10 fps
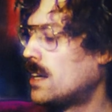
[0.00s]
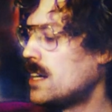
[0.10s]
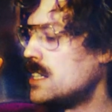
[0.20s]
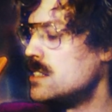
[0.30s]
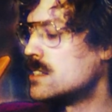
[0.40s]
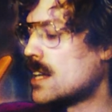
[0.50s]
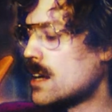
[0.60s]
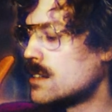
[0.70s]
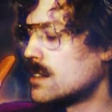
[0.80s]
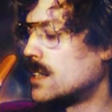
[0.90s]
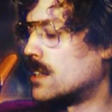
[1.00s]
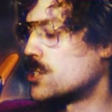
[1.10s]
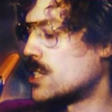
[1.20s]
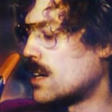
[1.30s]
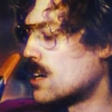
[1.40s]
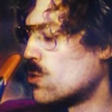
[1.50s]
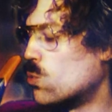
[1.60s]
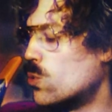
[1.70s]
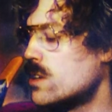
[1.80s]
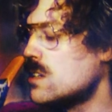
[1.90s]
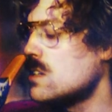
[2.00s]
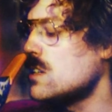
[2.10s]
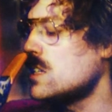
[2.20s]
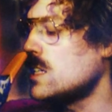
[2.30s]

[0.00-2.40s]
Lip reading: He sat in a chair way